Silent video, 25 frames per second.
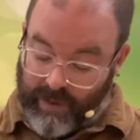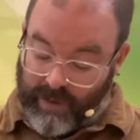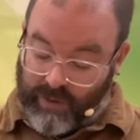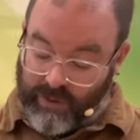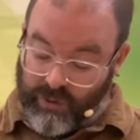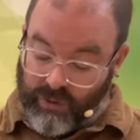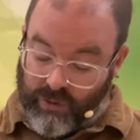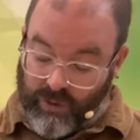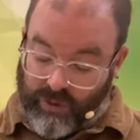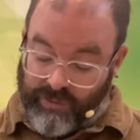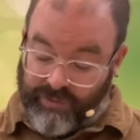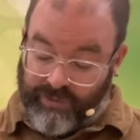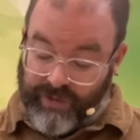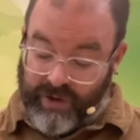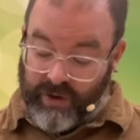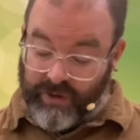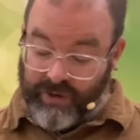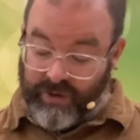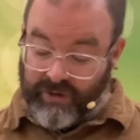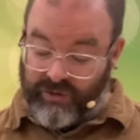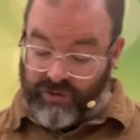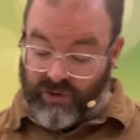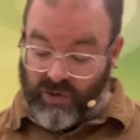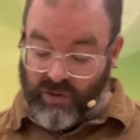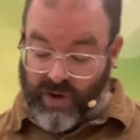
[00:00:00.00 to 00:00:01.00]
Do not fear
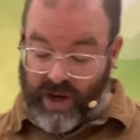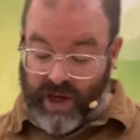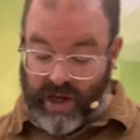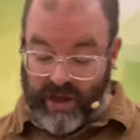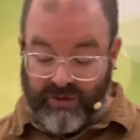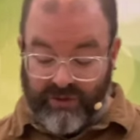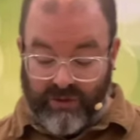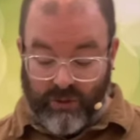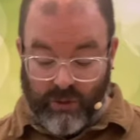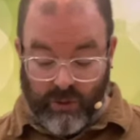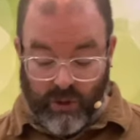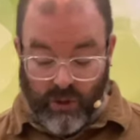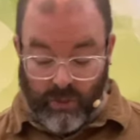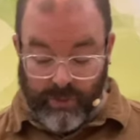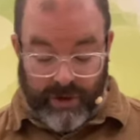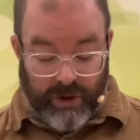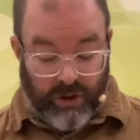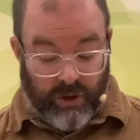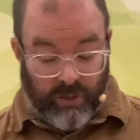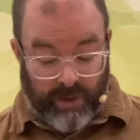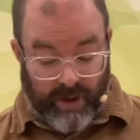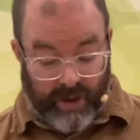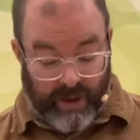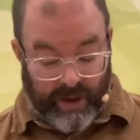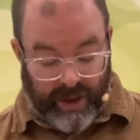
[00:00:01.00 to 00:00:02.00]
disgrace, you will not be
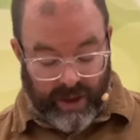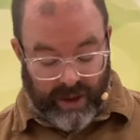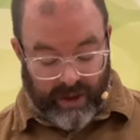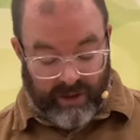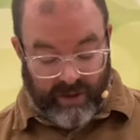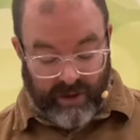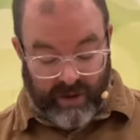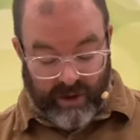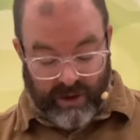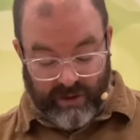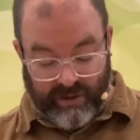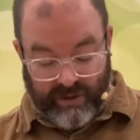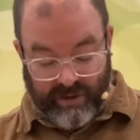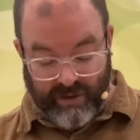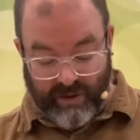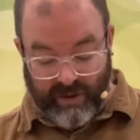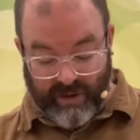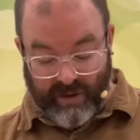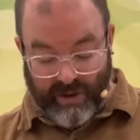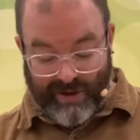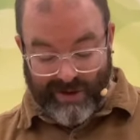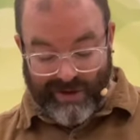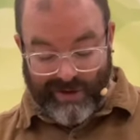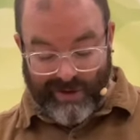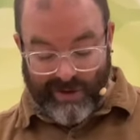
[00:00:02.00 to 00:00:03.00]
humiliated.
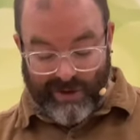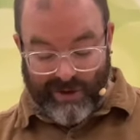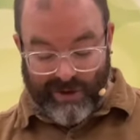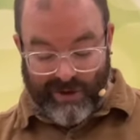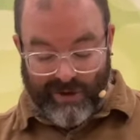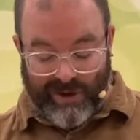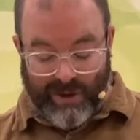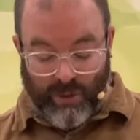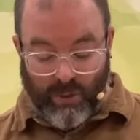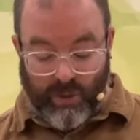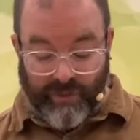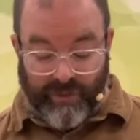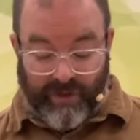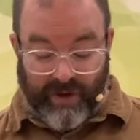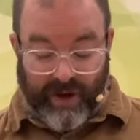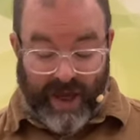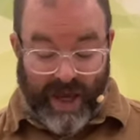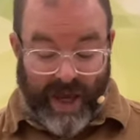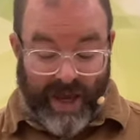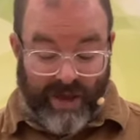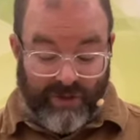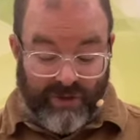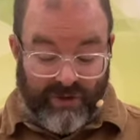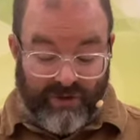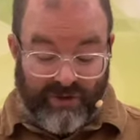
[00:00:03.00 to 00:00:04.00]
You will
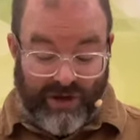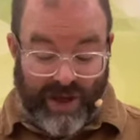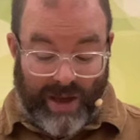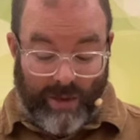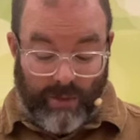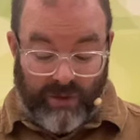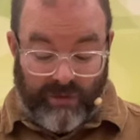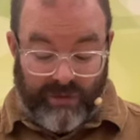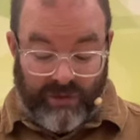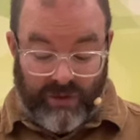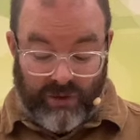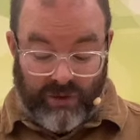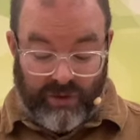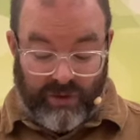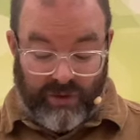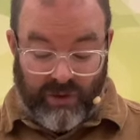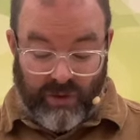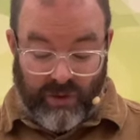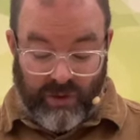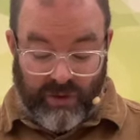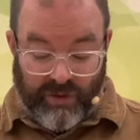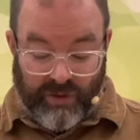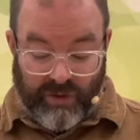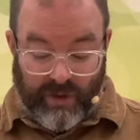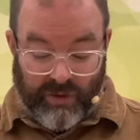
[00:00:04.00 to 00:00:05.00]
forget the shame of your
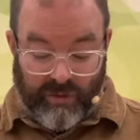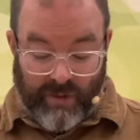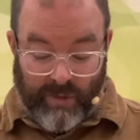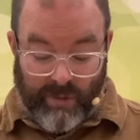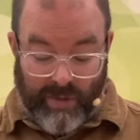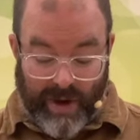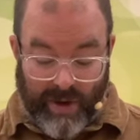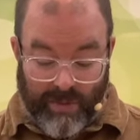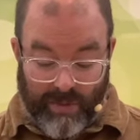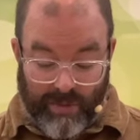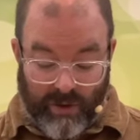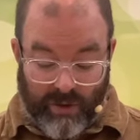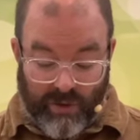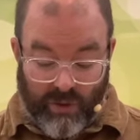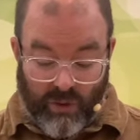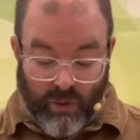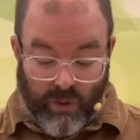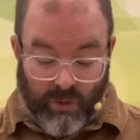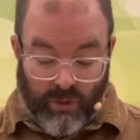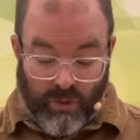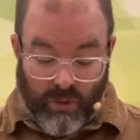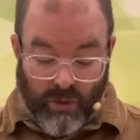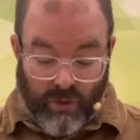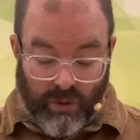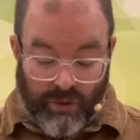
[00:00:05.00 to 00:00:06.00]
youth and remember no
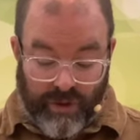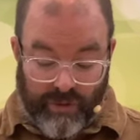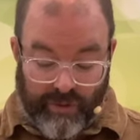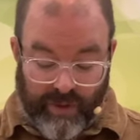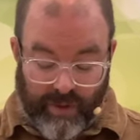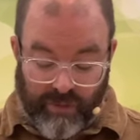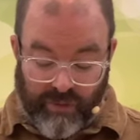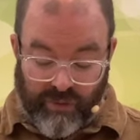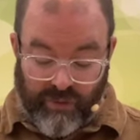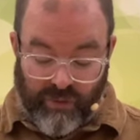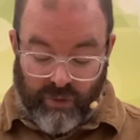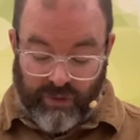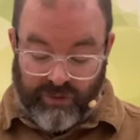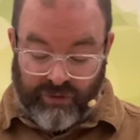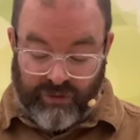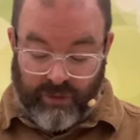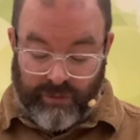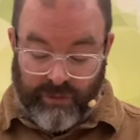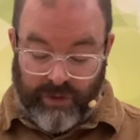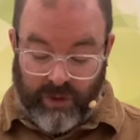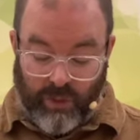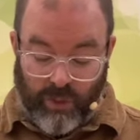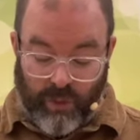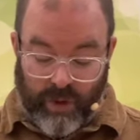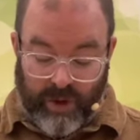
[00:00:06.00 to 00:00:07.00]
more the reproach
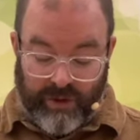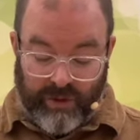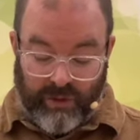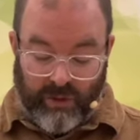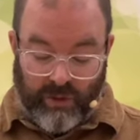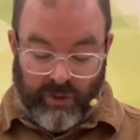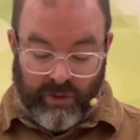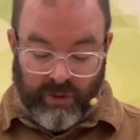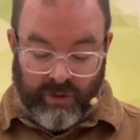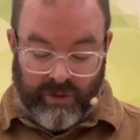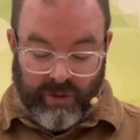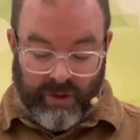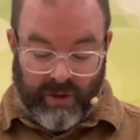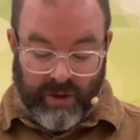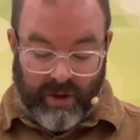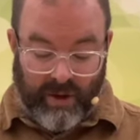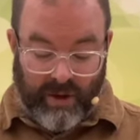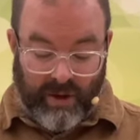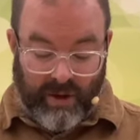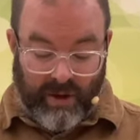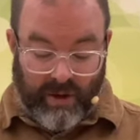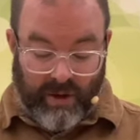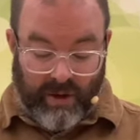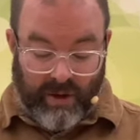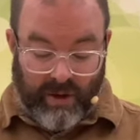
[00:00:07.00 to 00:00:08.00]
of your widowhood.
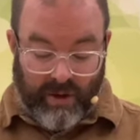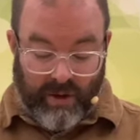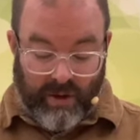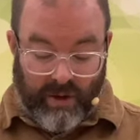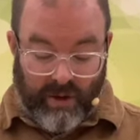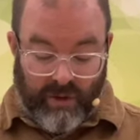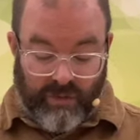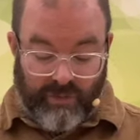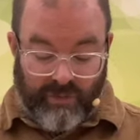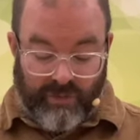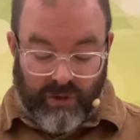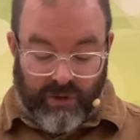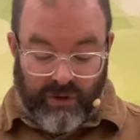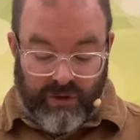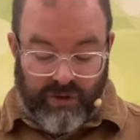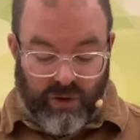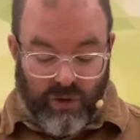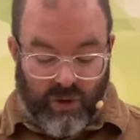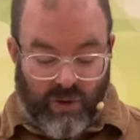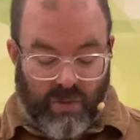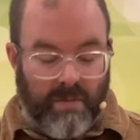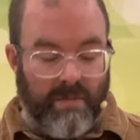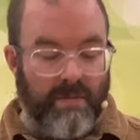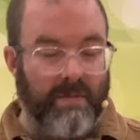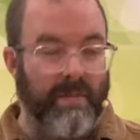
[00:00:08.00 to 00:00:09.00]
For
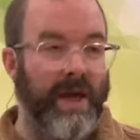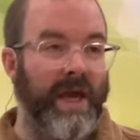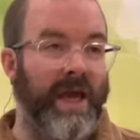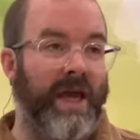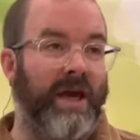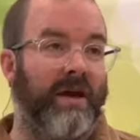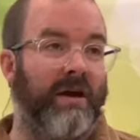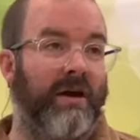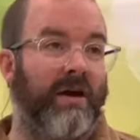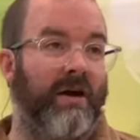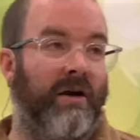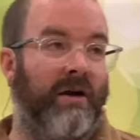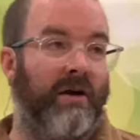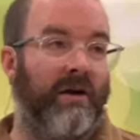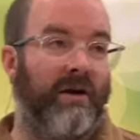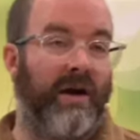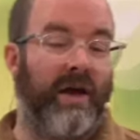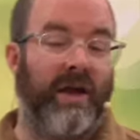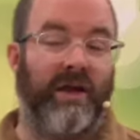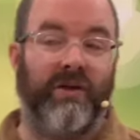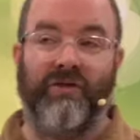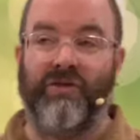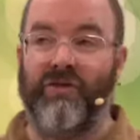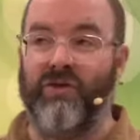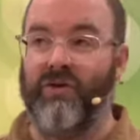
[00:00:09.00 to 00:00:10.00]
your Maker
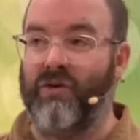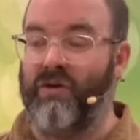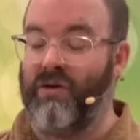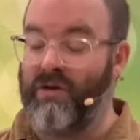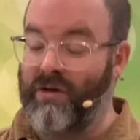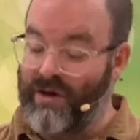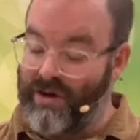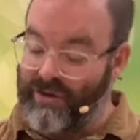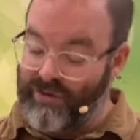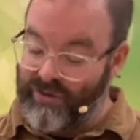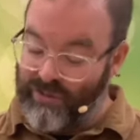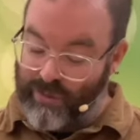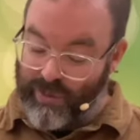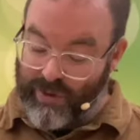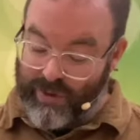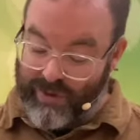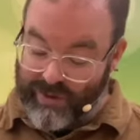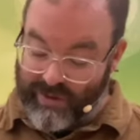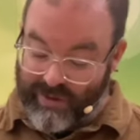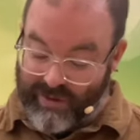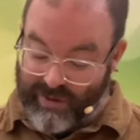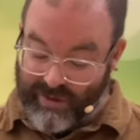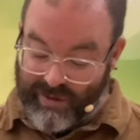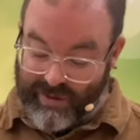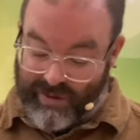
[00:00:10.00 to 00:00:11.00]
is your
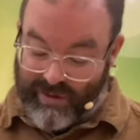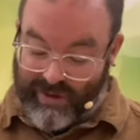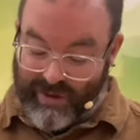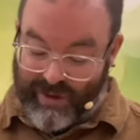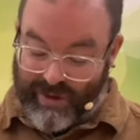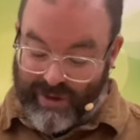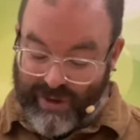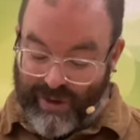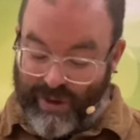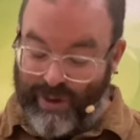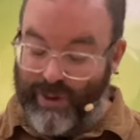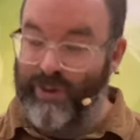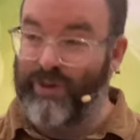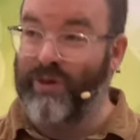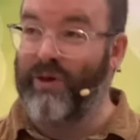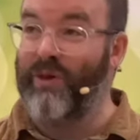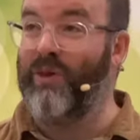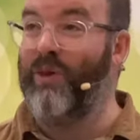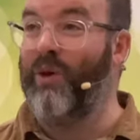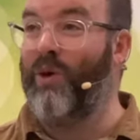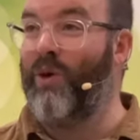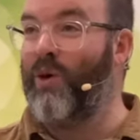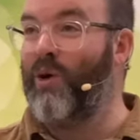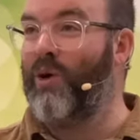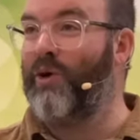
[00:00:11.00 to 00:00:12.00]
husband. The
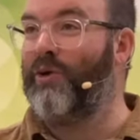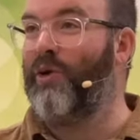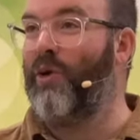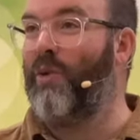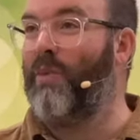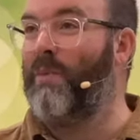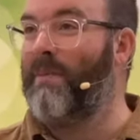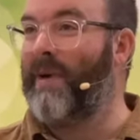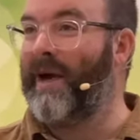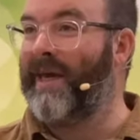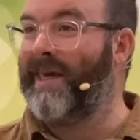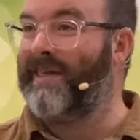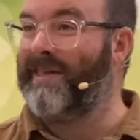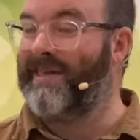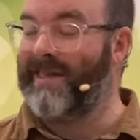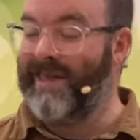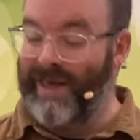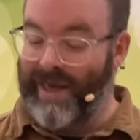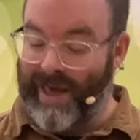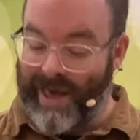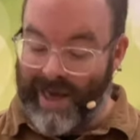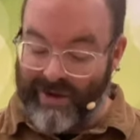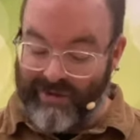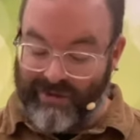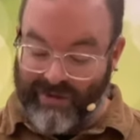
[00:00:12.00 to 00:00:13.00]
Lord
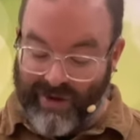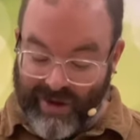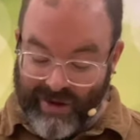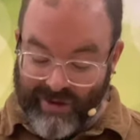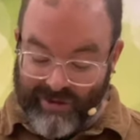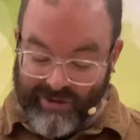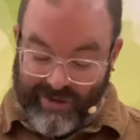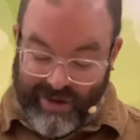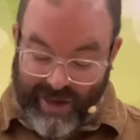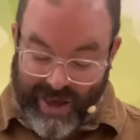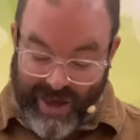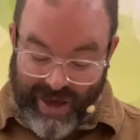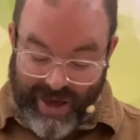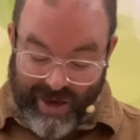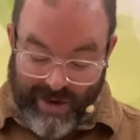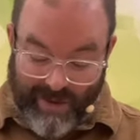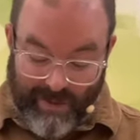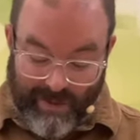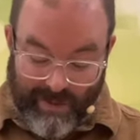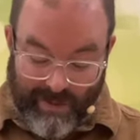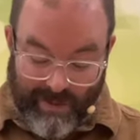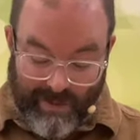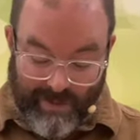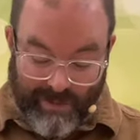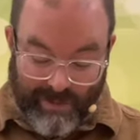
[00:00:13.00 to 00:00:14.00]
Almighty is his
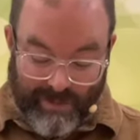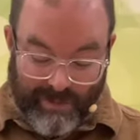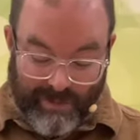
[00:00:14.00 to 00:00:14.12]
name.